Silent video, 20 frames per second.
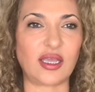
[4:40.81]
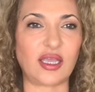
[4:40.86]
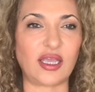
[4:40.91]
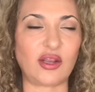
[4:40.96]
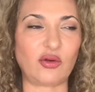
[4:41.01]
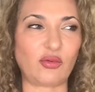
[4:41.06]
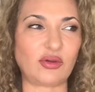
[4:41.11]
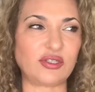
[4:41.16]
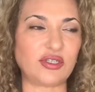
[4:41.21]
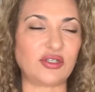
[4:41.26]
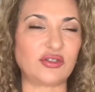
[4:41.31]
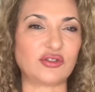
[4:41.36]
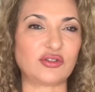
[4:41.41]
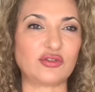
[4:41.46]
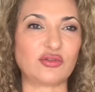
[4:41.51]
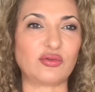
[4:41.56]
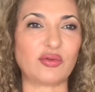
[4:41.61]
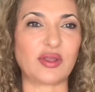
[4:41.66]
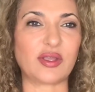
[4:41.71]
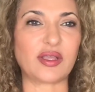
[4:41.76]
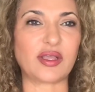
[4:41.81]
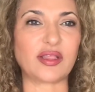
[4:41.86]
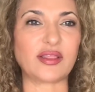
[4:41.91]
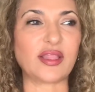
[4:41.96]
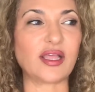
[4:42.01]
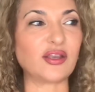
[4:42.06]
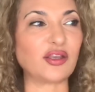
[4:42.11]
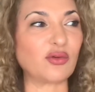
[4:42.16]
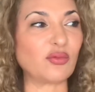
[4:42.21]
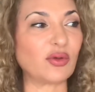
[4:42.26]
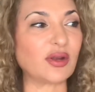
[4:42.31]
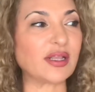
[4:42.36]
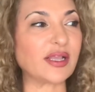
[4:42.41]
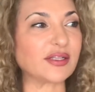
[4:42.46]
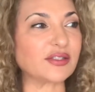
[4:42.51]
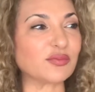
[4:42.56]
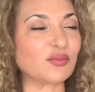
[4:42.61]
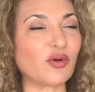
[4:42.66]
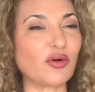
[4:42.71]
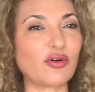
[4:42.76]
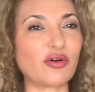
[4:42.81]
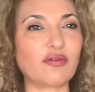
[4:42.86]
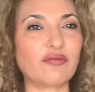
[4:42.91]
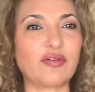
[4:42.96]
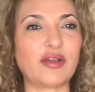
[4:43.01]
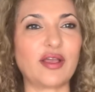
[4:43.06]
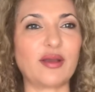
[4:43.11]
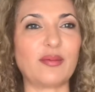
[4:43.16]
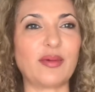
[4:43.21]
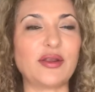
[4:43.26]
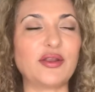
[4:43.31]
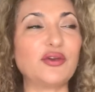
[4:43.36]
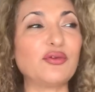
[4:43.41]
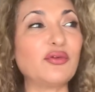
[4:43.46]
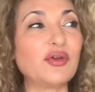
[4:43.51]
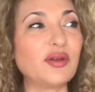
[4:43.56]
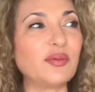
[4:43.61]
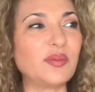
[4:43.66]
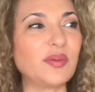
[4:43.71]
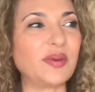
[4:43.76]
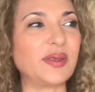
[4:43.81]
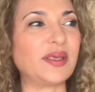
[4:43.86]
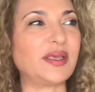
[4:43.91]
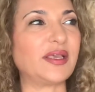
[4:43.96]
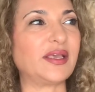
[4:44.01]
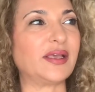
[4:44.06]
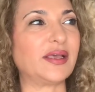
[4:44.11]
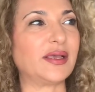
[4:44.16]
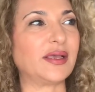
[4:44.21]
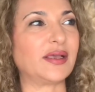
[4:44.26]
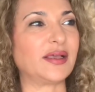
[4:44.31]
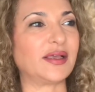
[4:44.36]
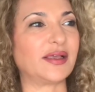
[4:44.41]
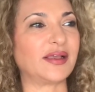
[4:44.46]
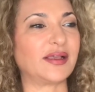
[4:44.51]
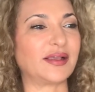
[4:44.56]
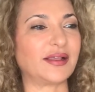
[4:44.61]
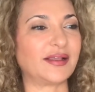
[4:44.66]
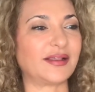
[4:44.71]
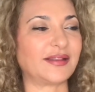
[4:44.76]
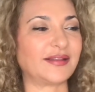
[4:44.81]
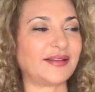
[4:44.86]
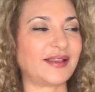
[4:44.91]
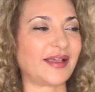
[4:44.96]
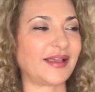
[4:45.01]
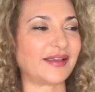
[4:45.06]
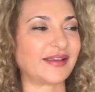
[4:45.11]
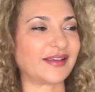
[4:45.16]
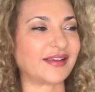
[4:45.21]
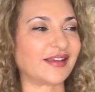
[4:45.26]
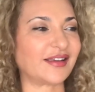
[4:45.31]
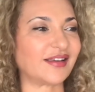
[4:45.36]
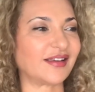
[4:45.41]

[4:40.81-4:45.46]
in what he's doing, and then you will get more of him and you will be like